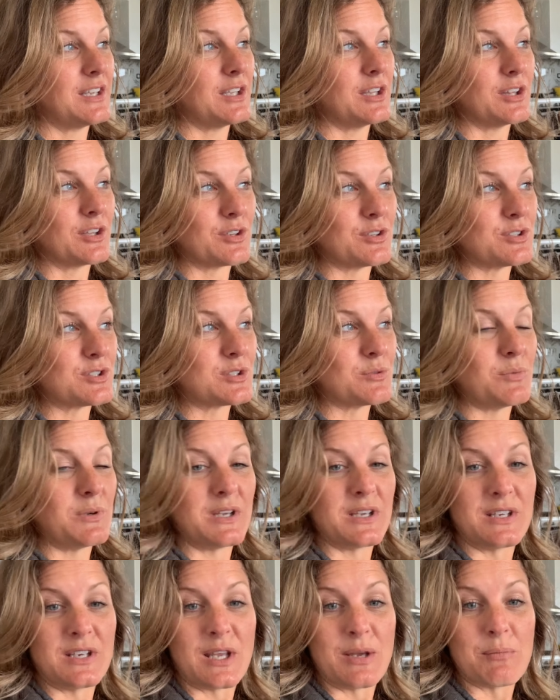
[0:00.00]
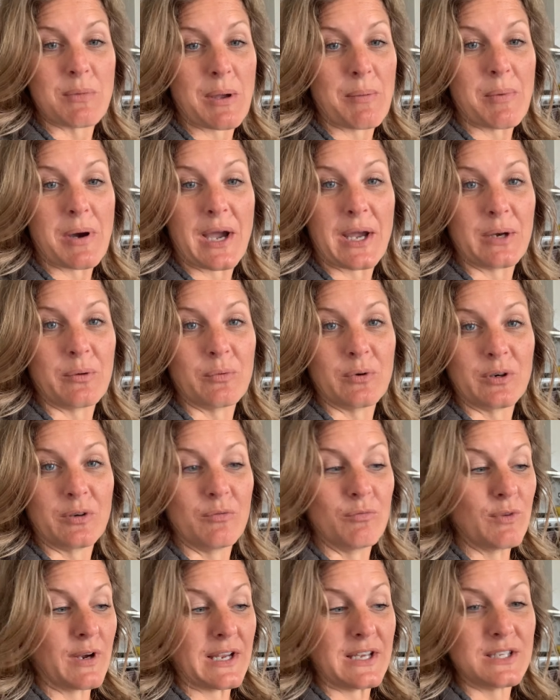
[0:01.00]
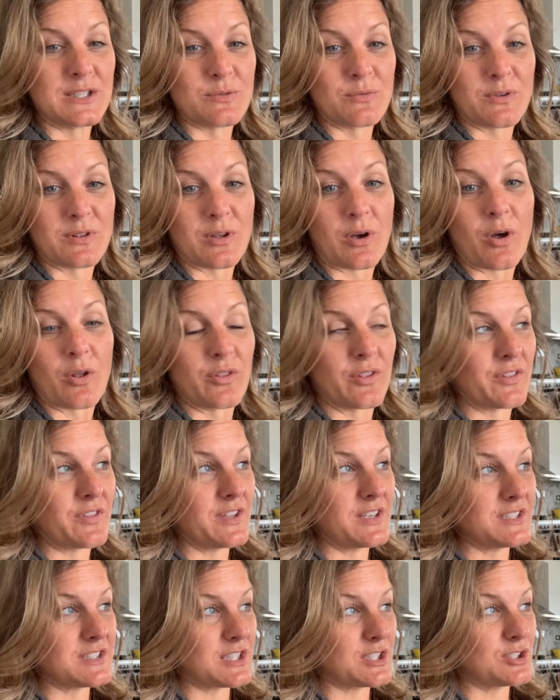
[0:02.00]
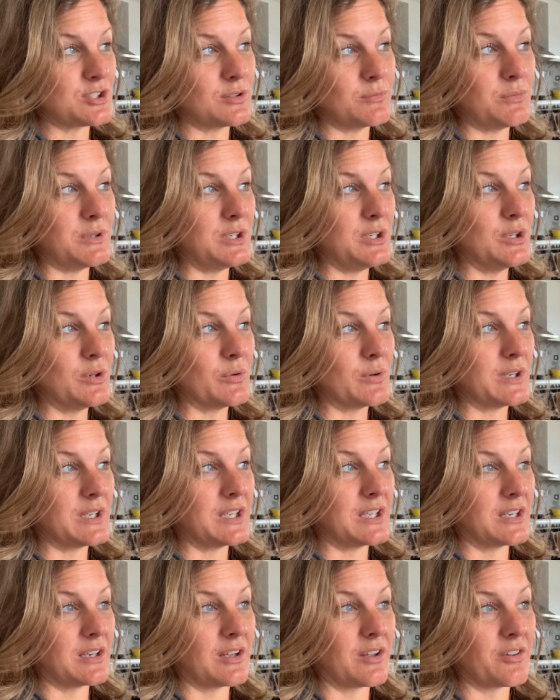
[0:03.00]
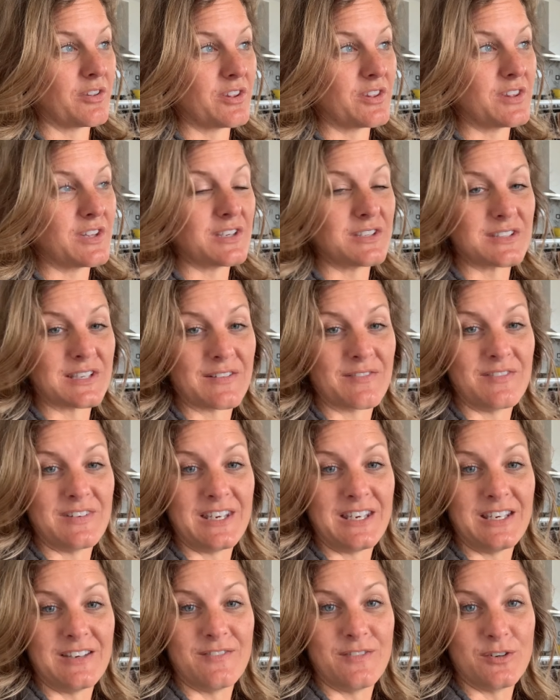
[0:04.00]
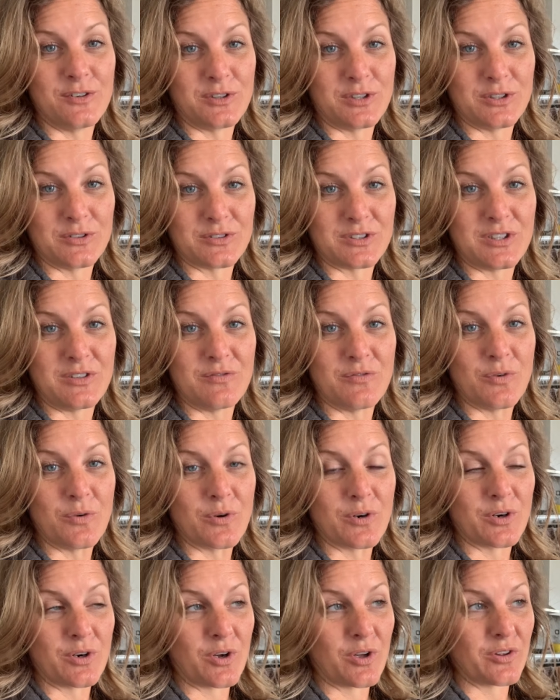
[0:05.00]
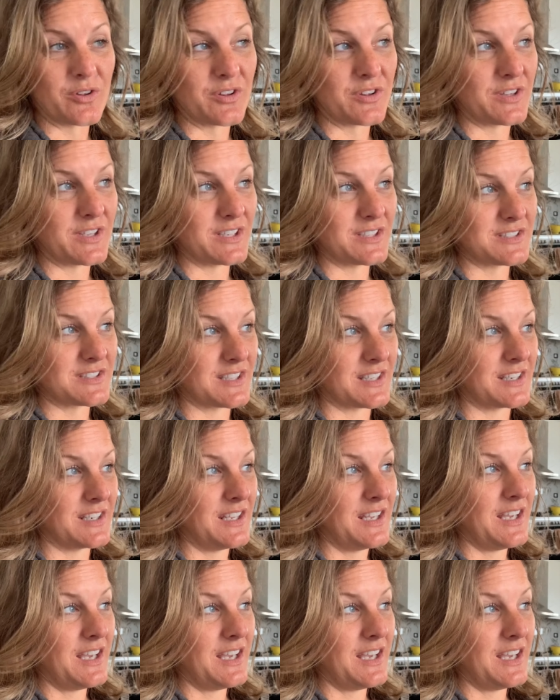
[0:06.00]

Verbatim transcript: there used to be a day my mind would race with all the things I should be doing and all the things I need to feel guilty for and all the things that